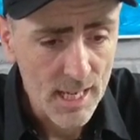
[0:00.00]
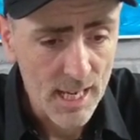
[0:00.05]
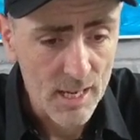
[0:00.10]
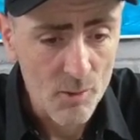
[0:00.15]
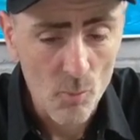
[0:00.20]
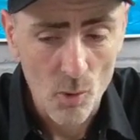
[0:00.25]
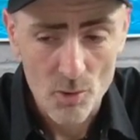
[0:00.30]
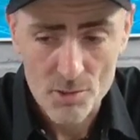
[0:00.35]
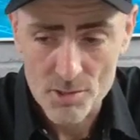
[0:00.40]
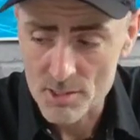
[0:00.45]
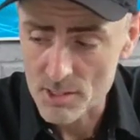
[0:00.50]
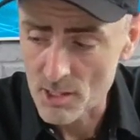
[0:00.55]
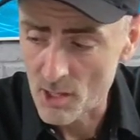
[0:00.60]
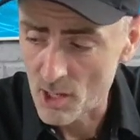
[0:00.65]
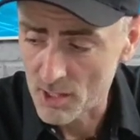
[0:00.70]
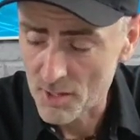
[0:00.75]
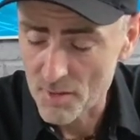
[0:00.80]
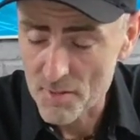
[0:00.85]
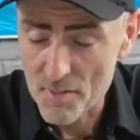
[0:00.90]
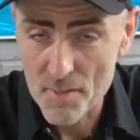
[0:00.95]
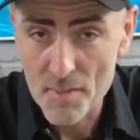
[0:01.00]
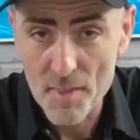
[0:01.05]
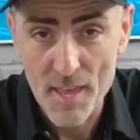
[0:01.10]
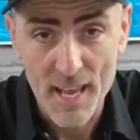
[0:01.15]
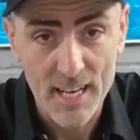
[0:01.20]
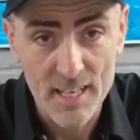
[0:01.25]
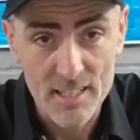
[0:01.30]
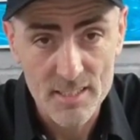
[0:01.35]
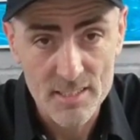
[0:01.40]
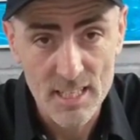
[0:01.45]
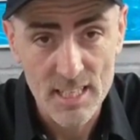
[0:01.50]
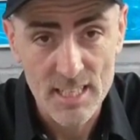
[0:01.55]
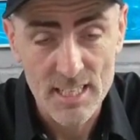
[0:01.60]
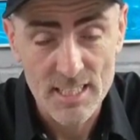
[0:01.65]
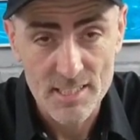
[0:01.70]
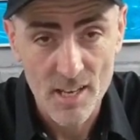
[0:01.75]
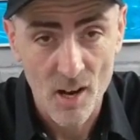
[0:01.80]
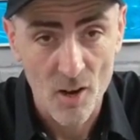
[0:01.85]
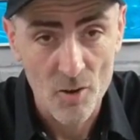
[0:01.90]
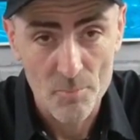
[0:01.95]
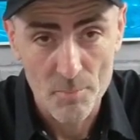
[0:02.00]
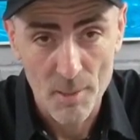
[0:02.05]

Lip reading: It wasn't like a thick, neat,